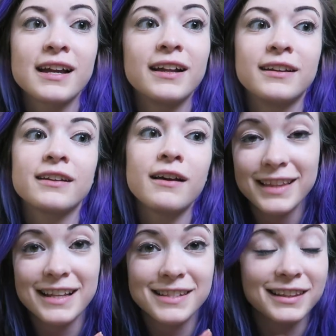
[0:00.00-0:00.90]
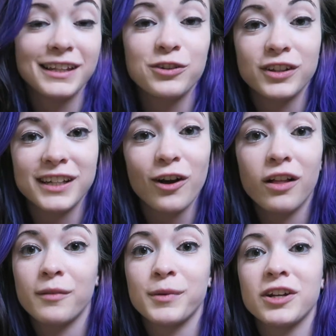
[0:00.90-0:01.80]
And that's literally
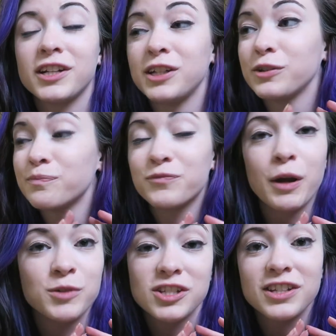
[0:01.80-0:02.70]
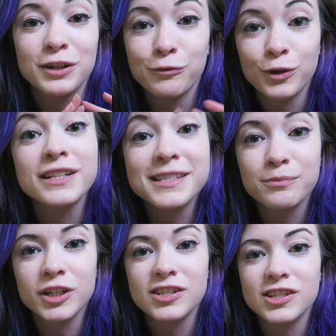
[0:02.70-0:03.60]
all I'm here to do. I'm just gonna voice
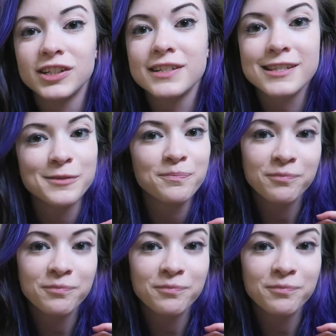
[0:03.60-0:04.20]
some concerns.